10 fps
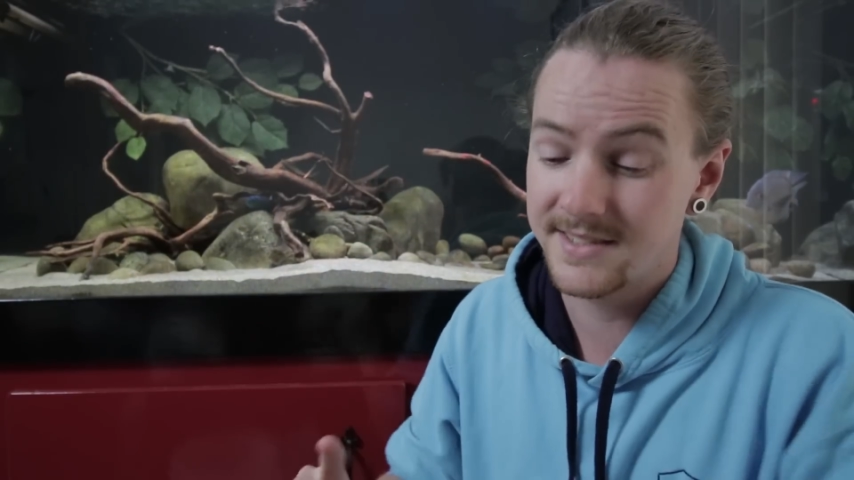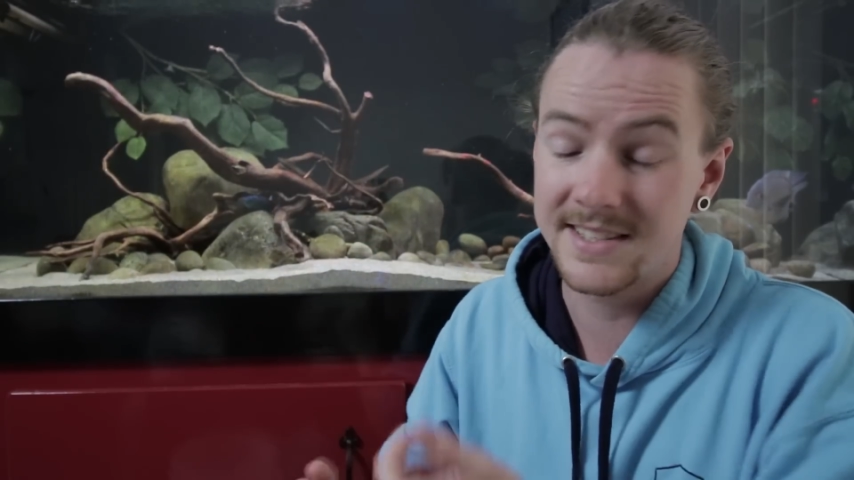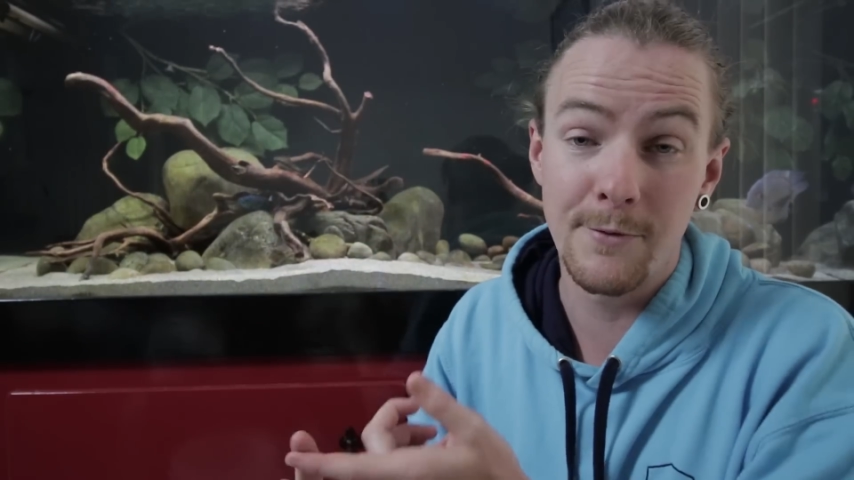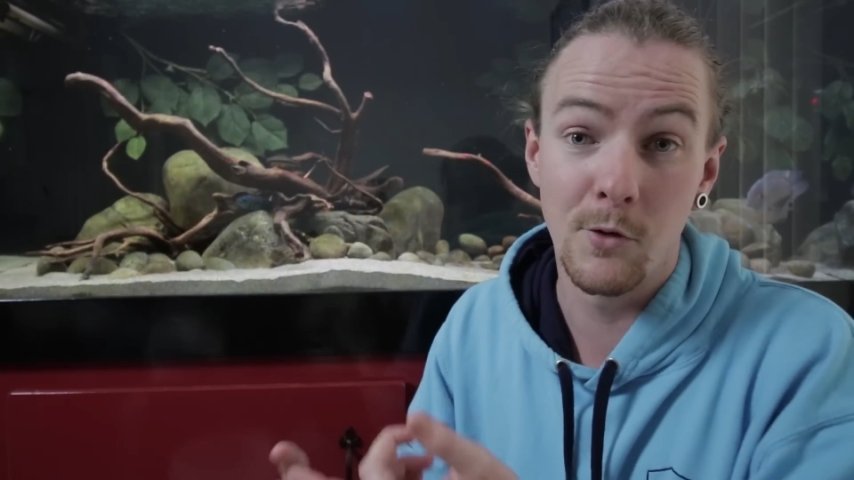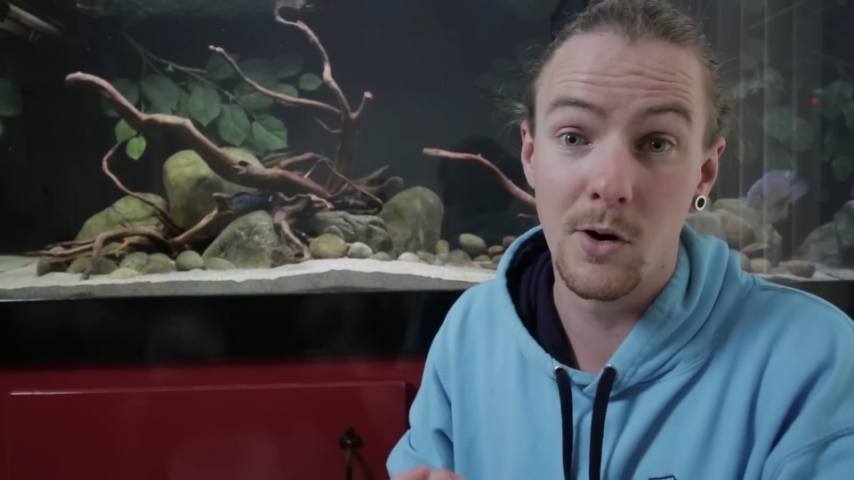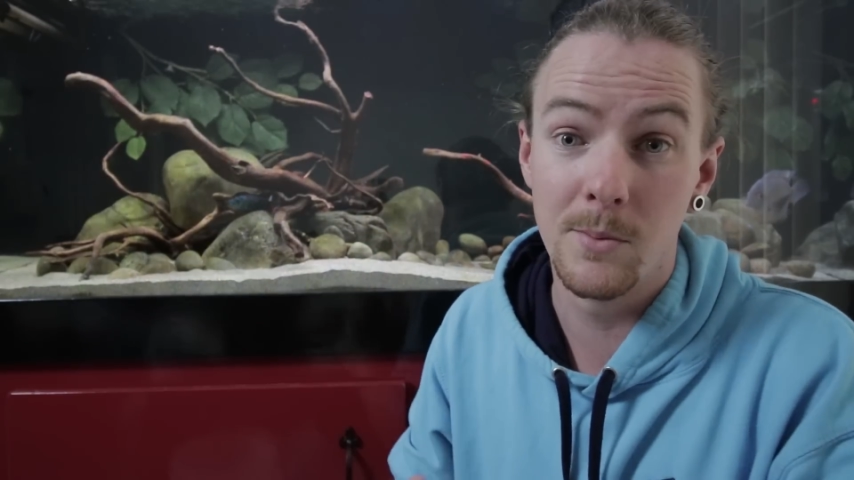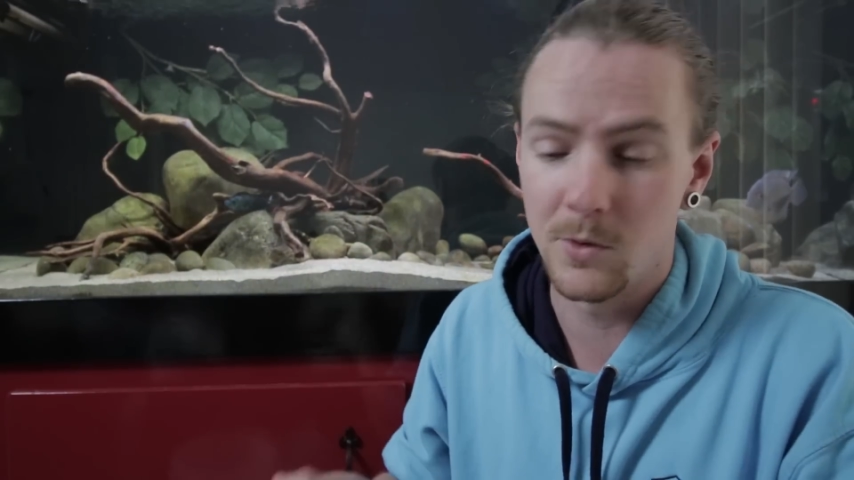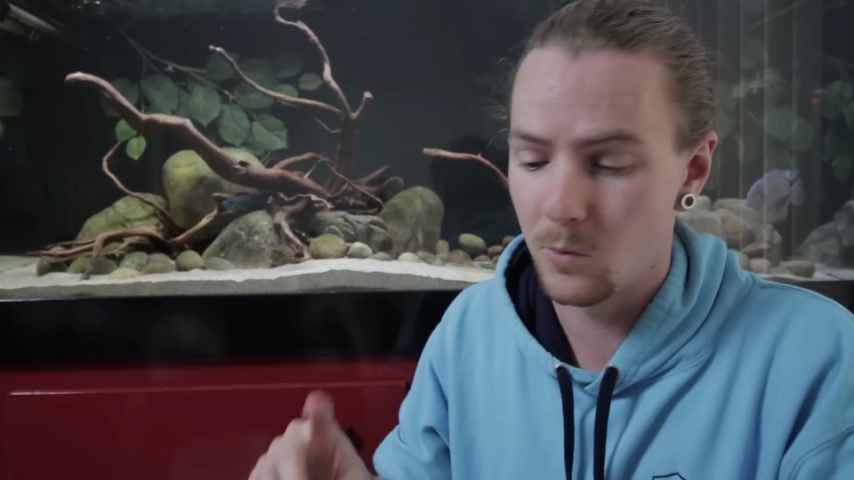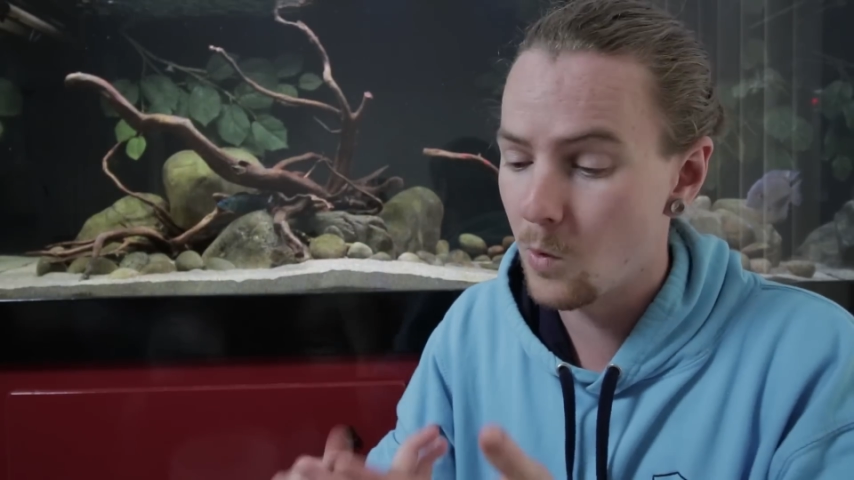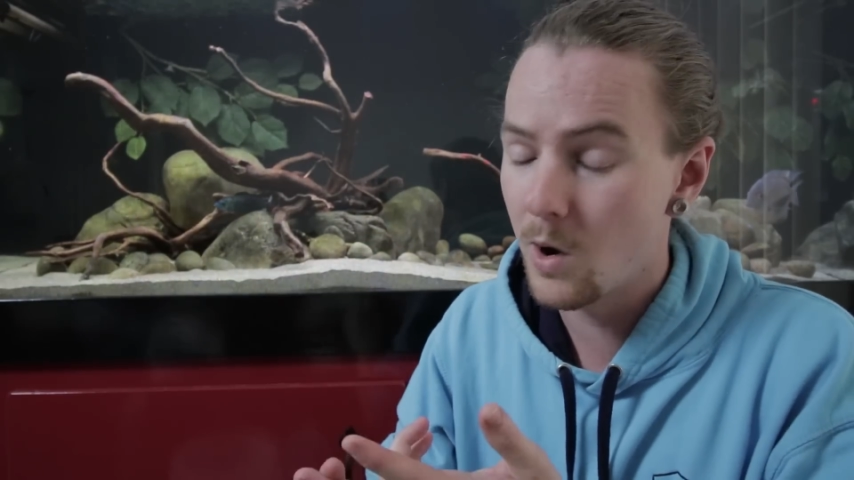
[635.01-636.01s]
Severum,
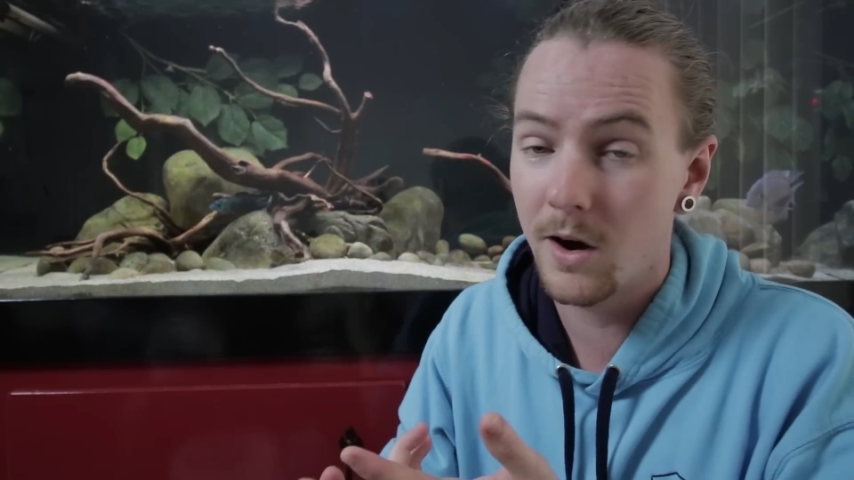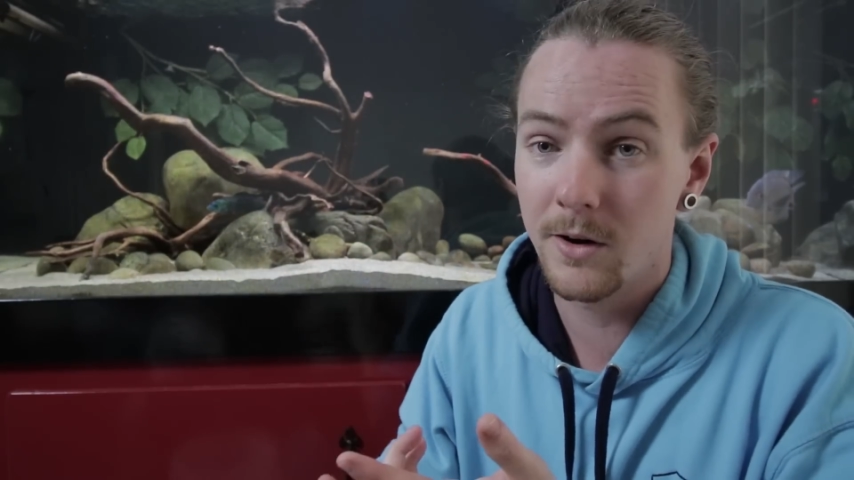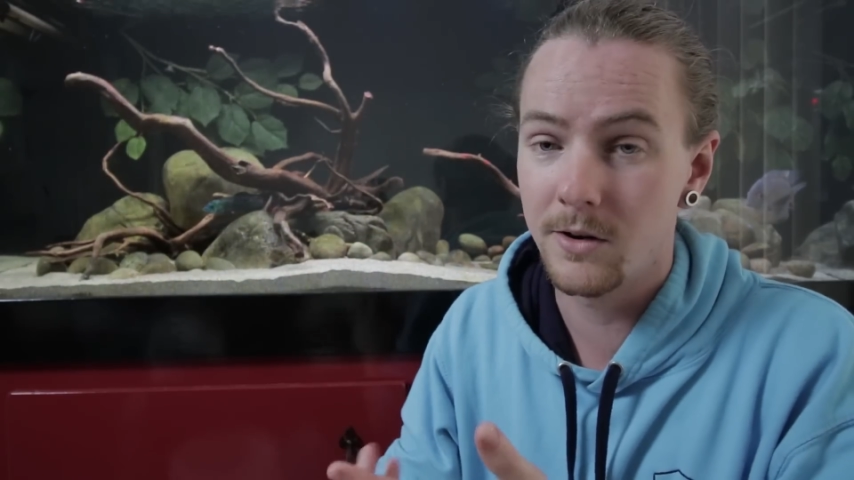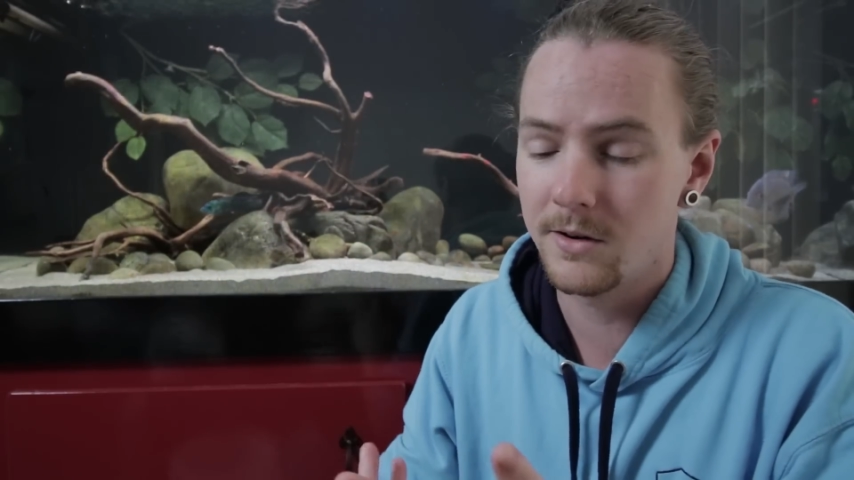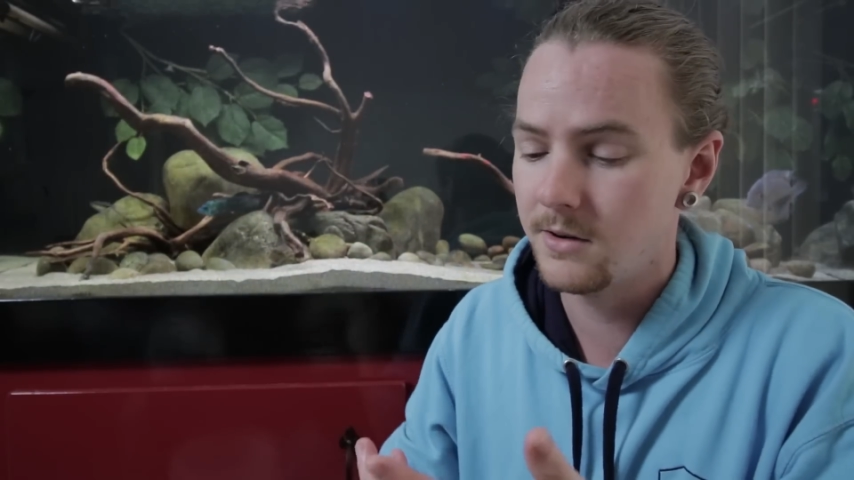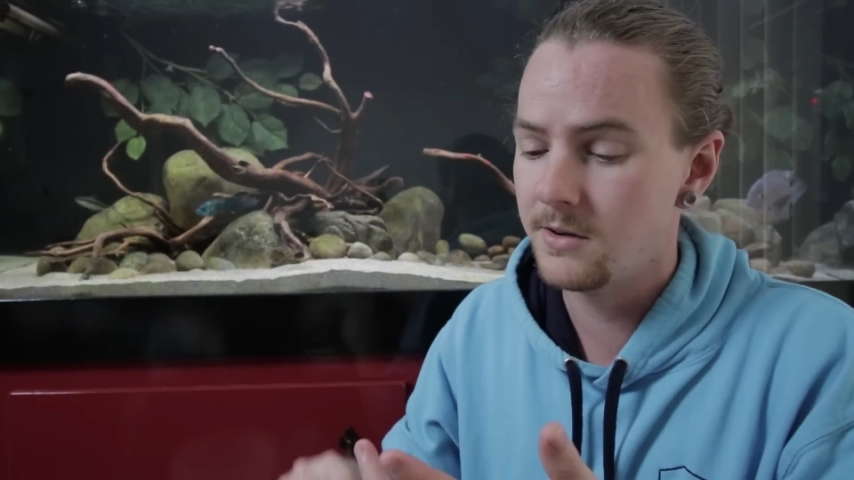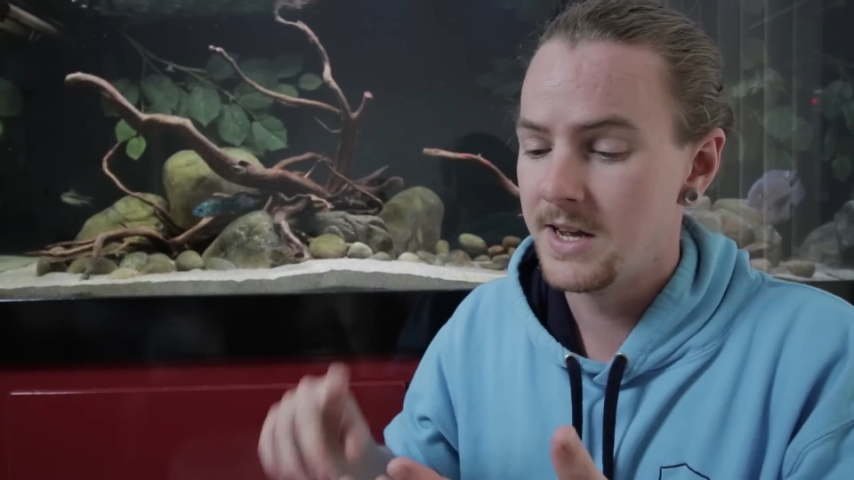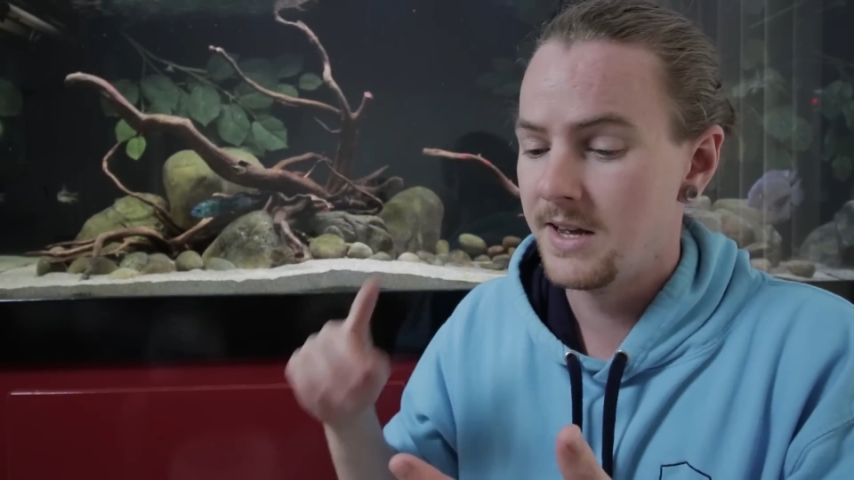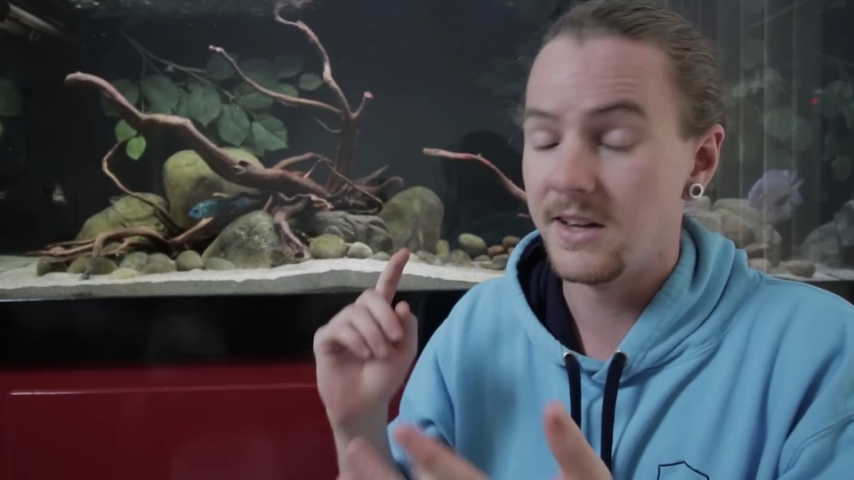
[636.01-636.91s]
a Waru,